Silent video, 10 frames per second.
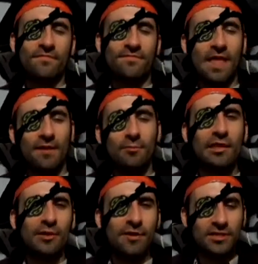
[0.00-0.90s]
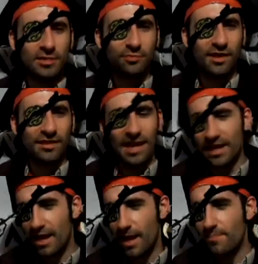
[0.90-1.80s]
the woodland creatures bring
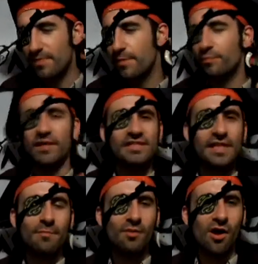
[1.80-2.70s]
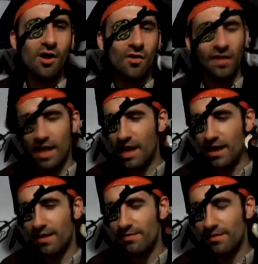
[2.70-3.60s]
like Prince Gumball,
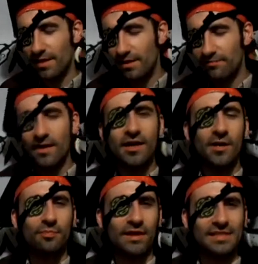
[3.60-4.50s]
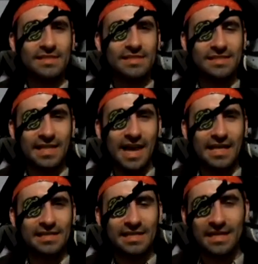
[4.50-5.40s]
Fire Prince,
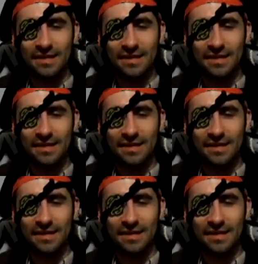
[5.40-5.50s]
and